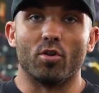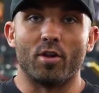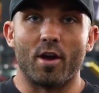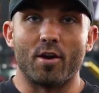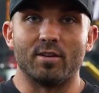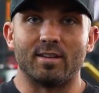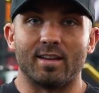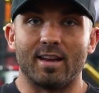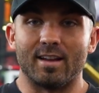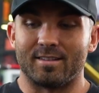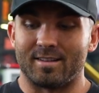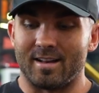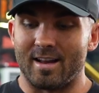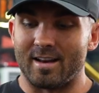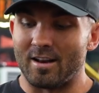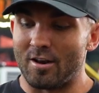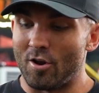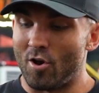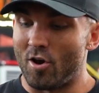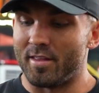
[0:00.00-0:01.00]
notice
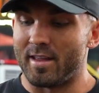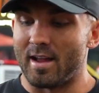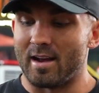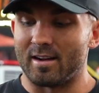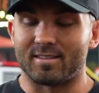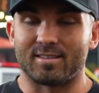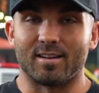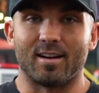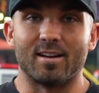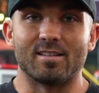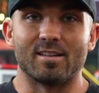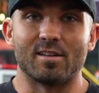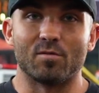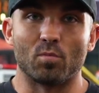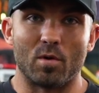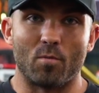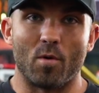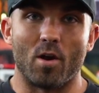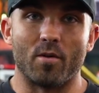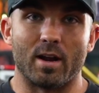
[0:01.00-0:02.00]
in a lot of the exercises
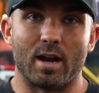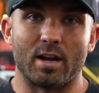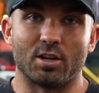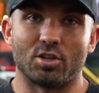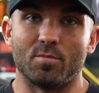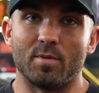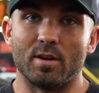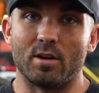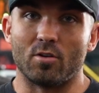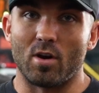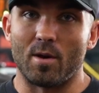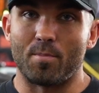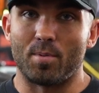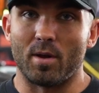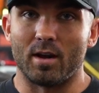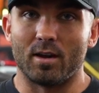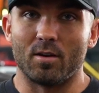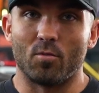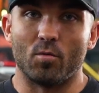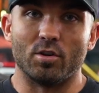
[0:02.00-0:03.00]
we won't actually be gripping.